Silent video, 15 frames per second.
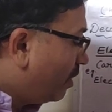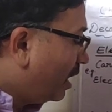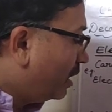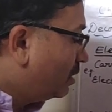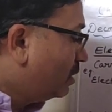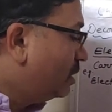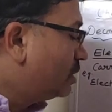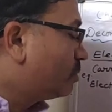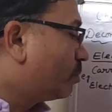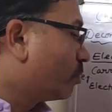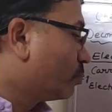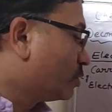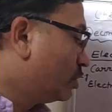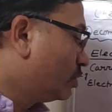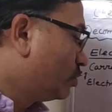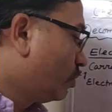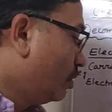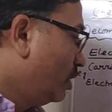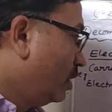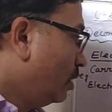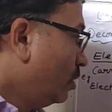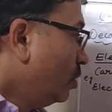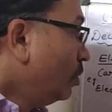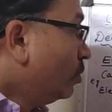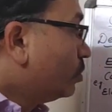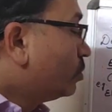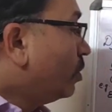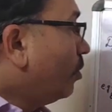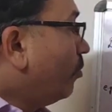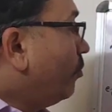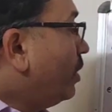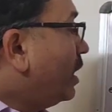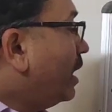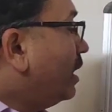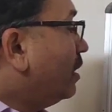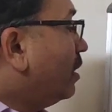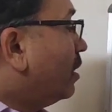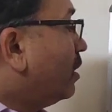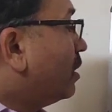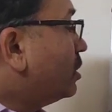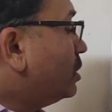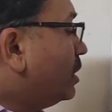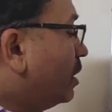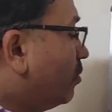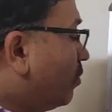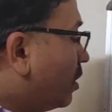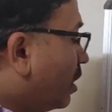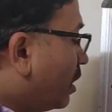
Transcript: by this process only. So we can understand one